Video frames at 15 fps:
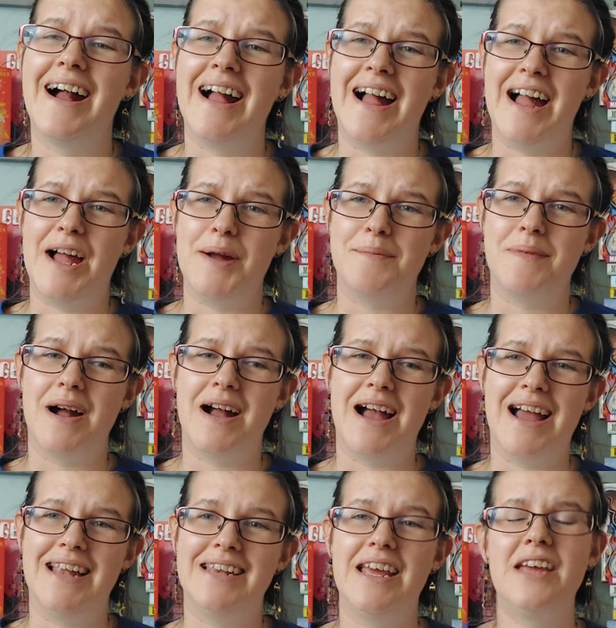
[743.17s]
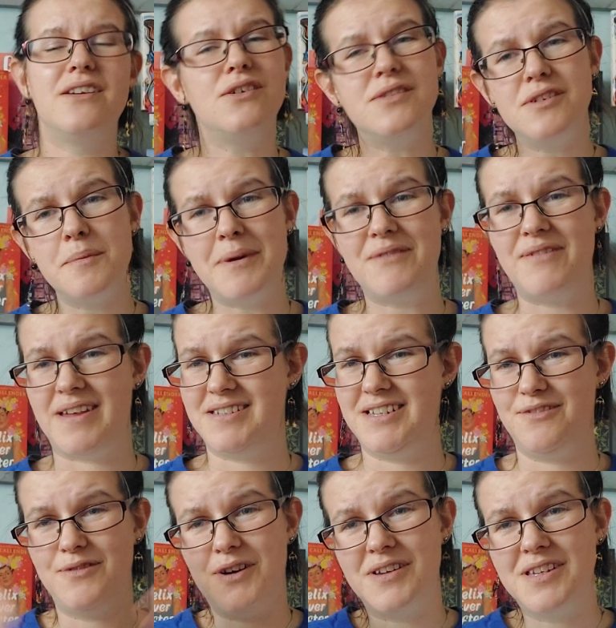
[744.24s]
and also a bit
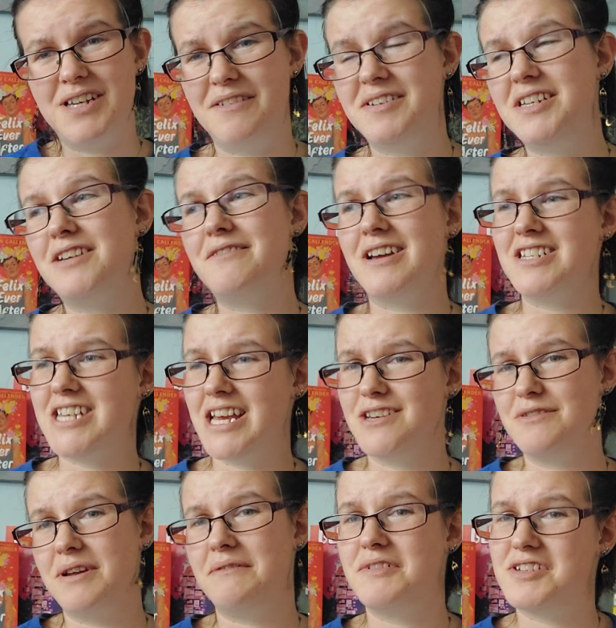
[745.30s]
festive because, you know, it's still around January.